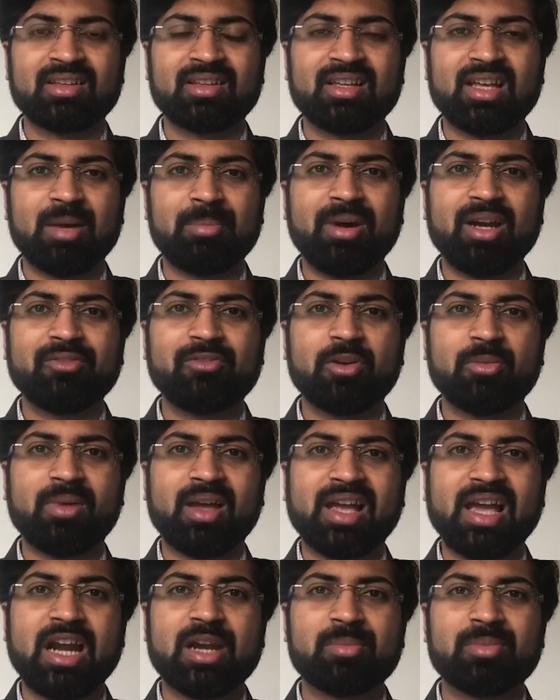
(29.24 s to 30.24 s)
Apart from
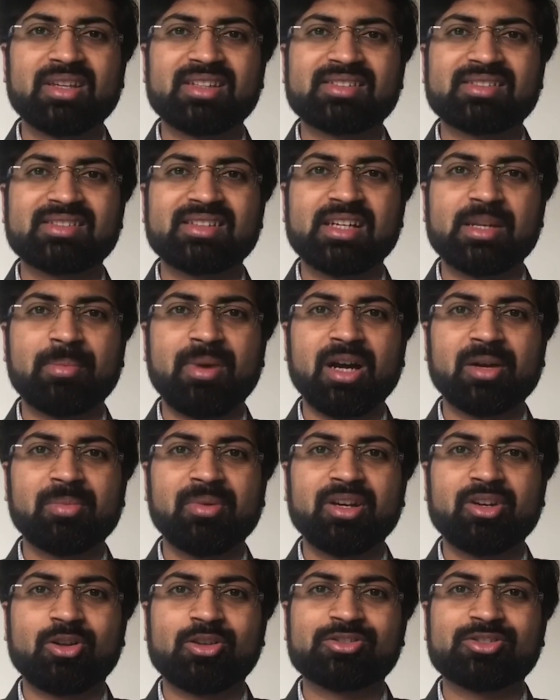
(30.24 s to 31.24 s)
academics, the
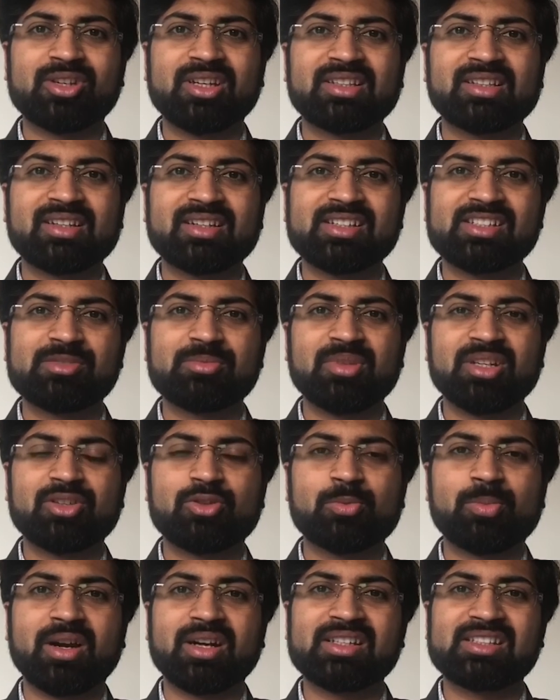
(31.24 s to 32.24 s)
department also encouraged me to
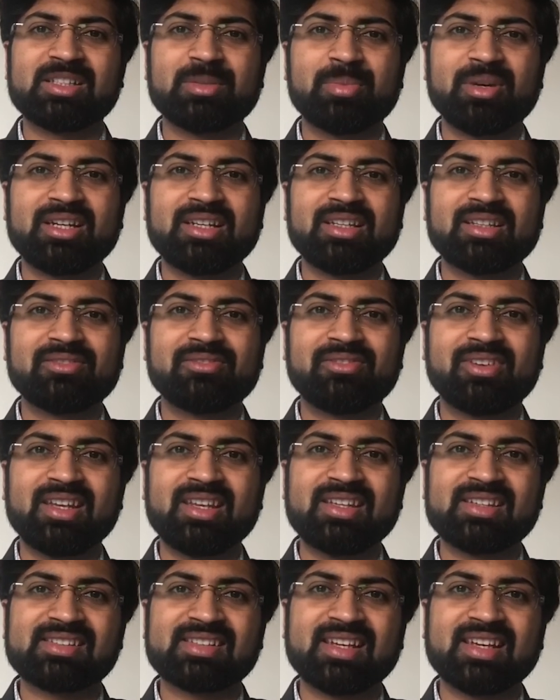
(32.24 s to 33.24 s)
participate in
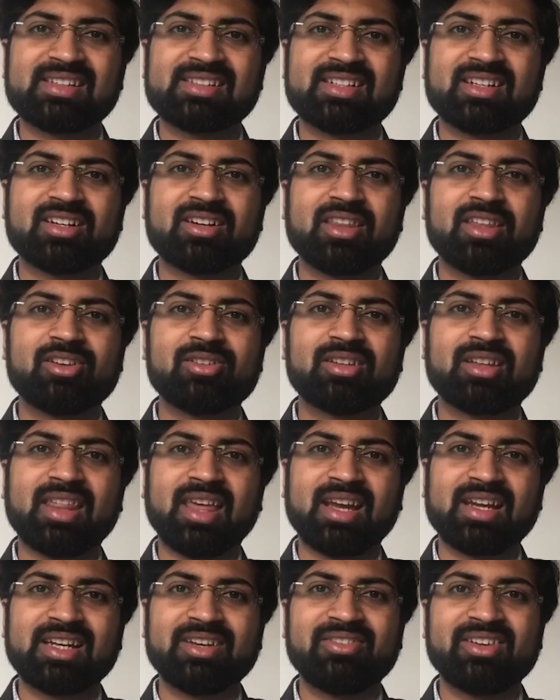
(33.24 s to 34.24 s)
various extracurricular
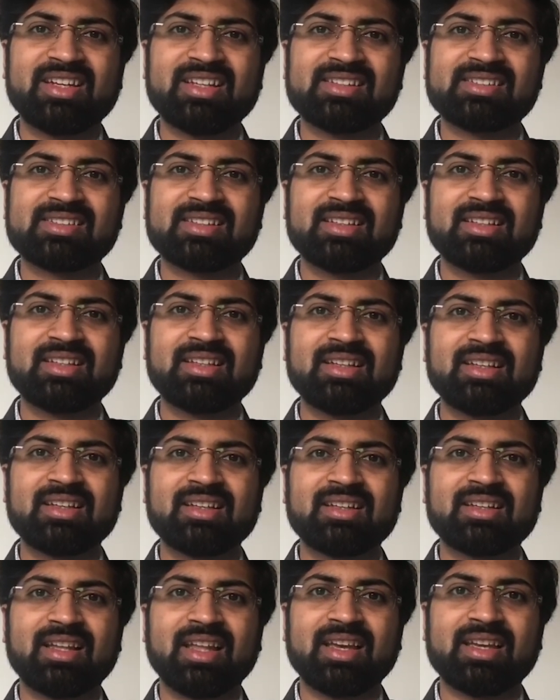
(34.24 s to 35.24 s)
activities
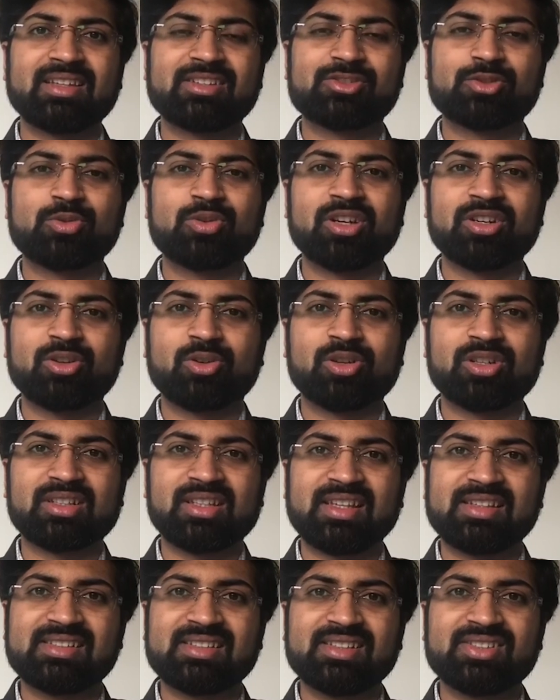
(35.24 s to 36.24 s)
like student
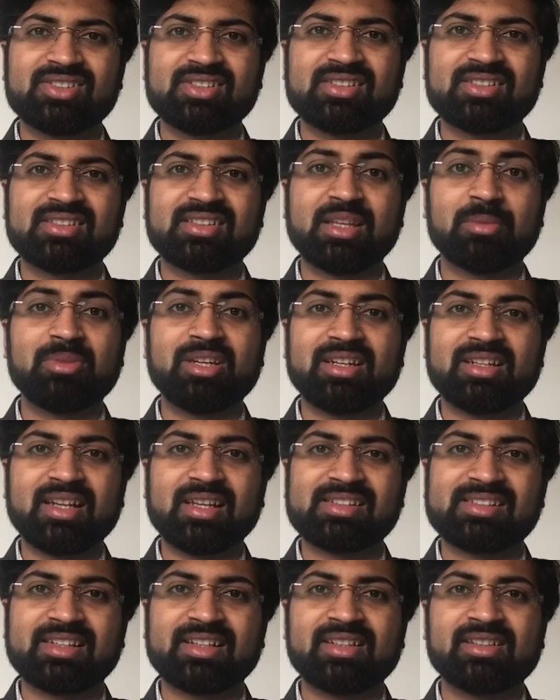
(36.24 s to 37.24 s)
organizations, namely
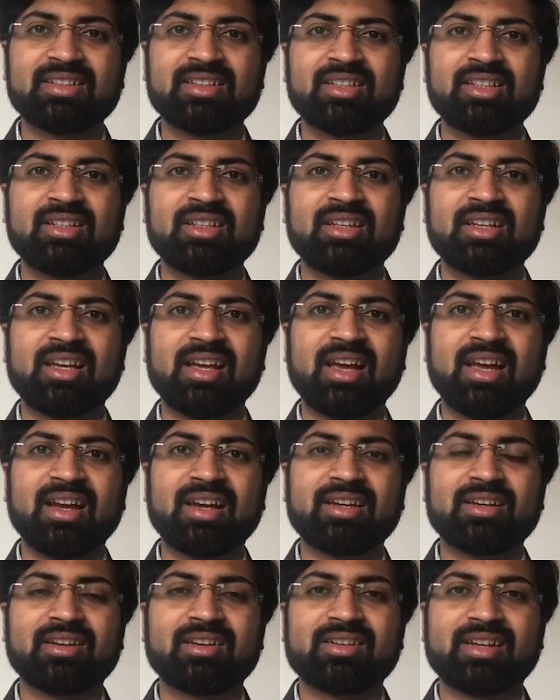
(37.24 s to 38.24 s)
TESA,
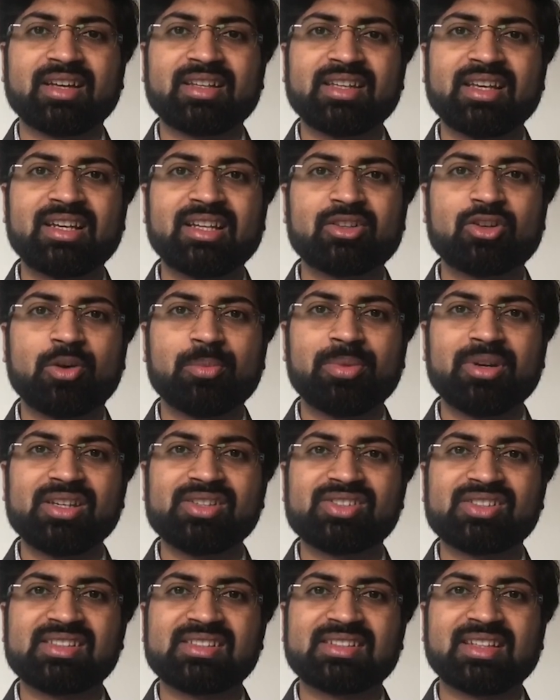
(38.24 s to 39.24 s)
and technical
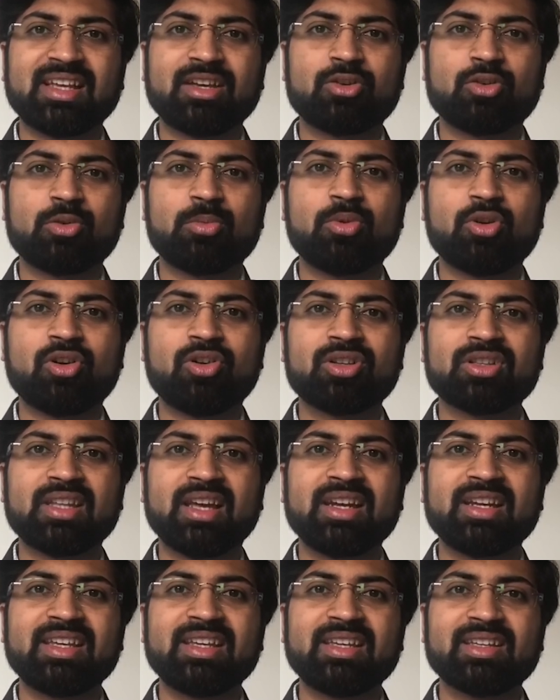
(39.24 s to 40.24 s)
competitions like Robocon
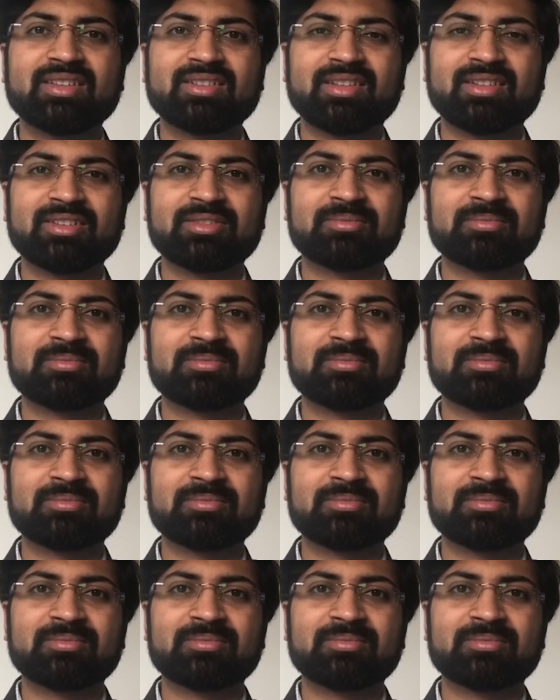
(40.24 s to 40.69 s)
and E&TC.